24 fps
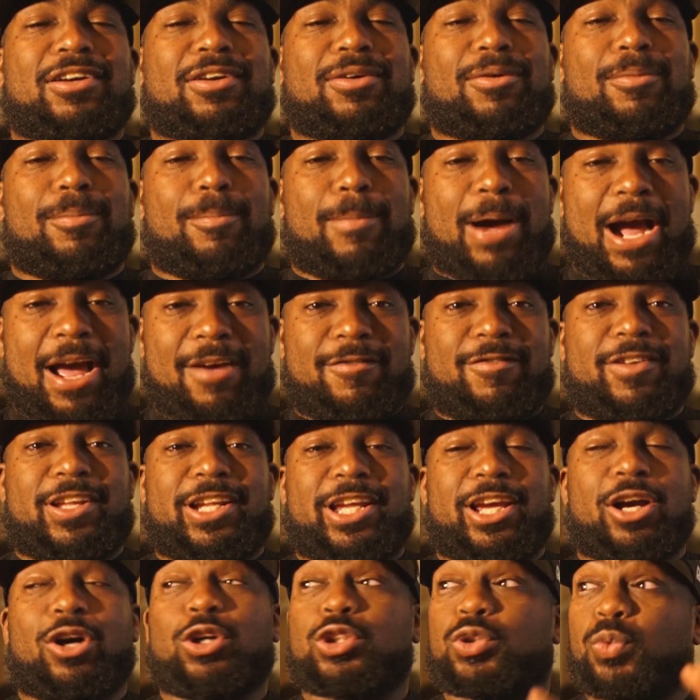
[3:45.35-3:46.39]
my
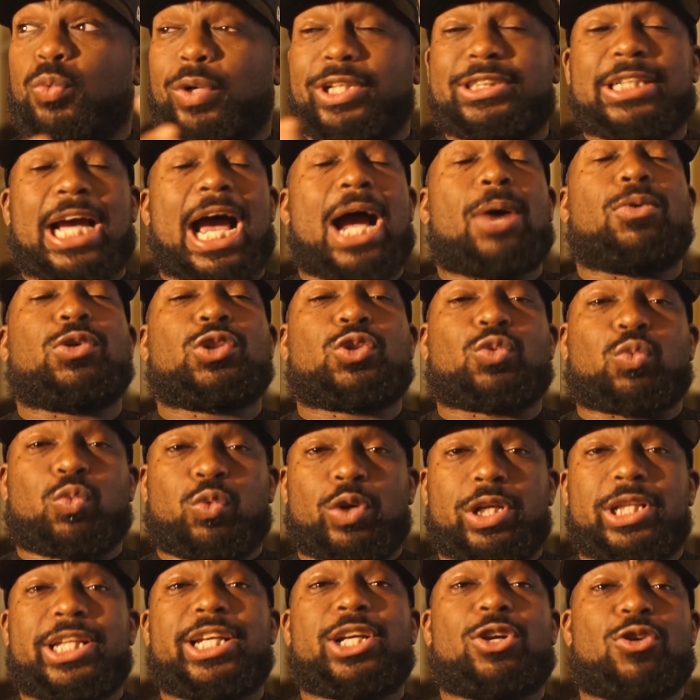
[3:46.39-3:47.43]
videos, which I was
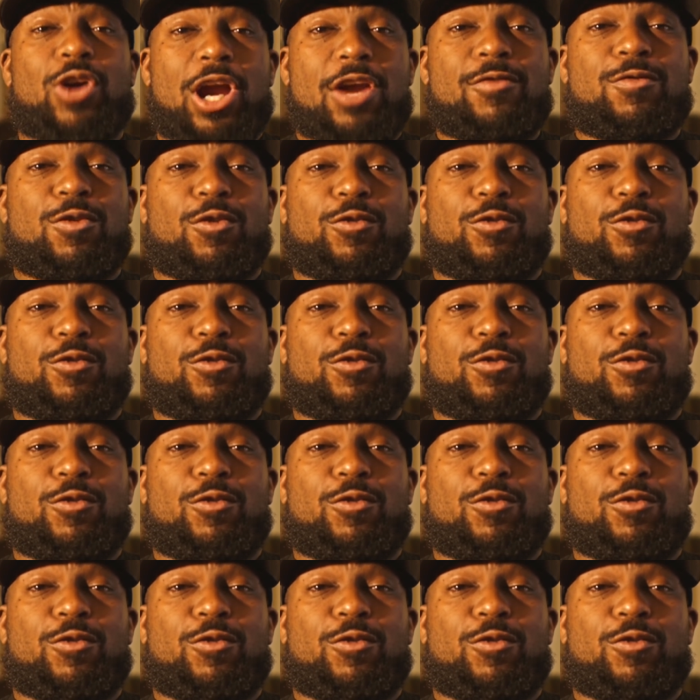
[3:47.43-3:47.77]
really grateful